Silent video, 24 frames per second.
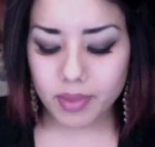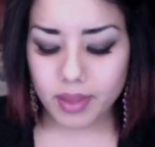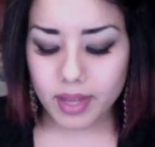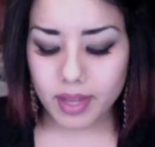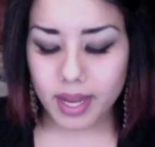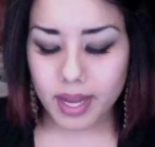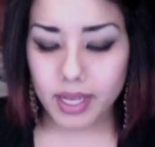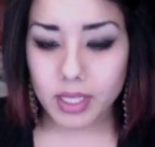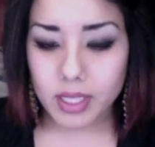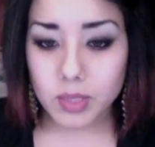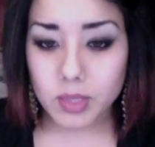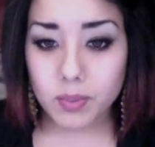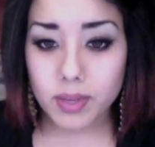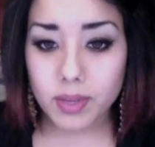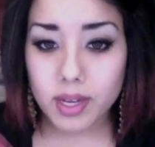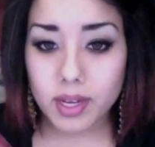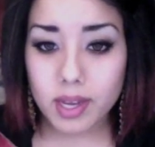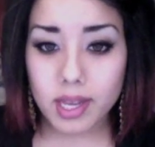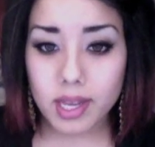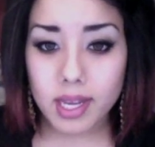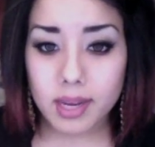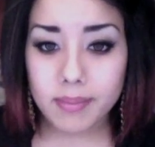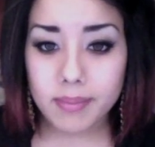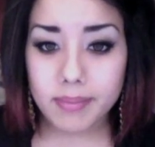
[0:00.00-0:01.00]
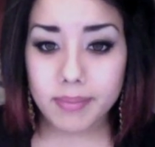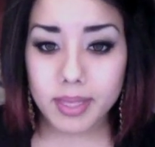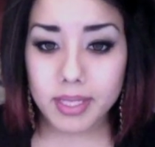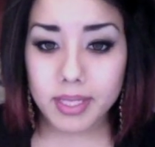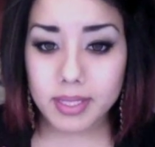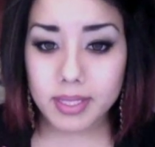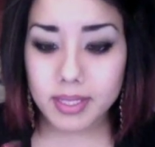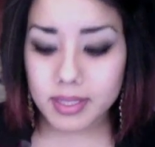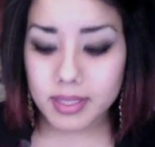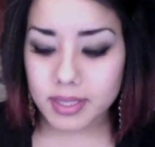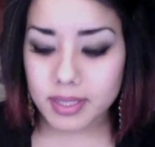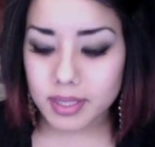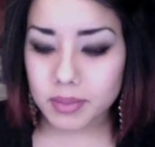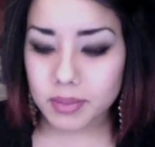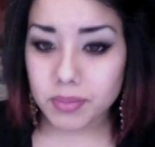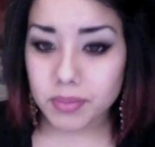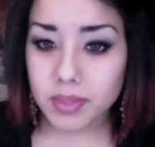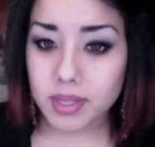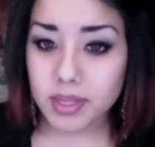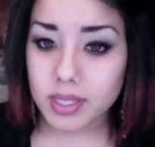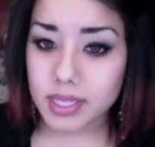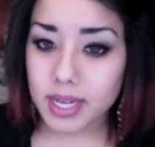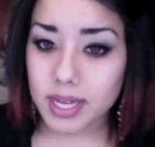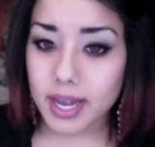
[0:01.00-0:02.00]
I just went ahead and mixed this in with
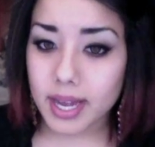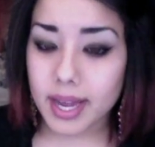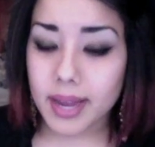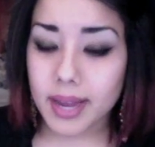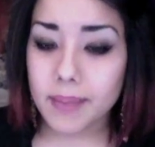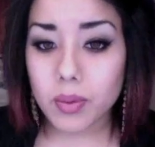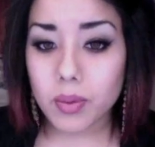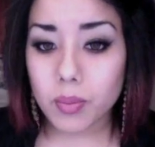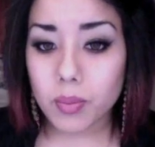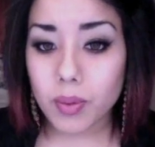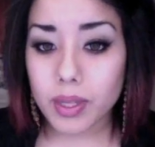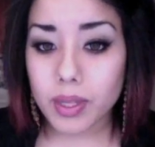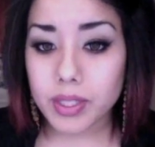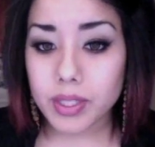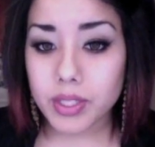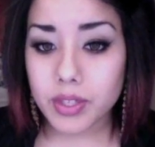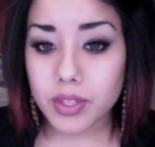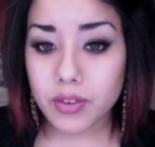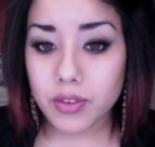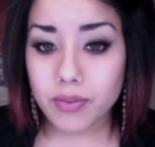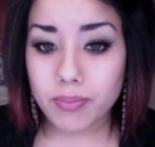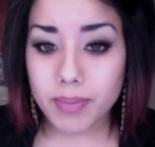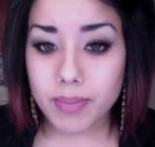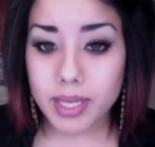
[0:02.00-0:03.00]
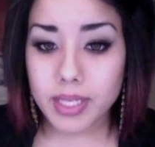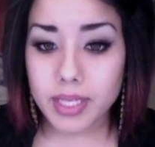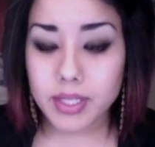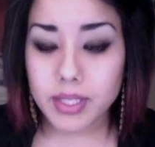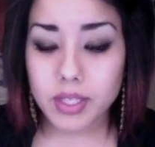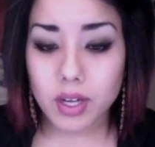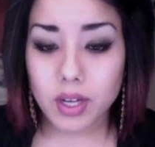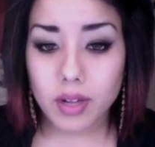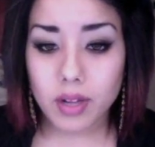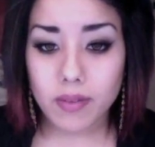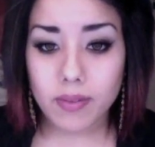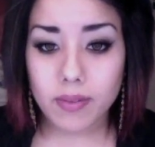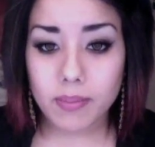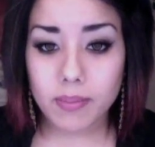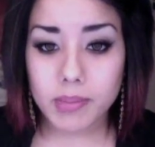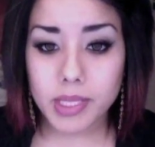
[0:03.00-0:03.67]
the dye. Once you've mixed all of them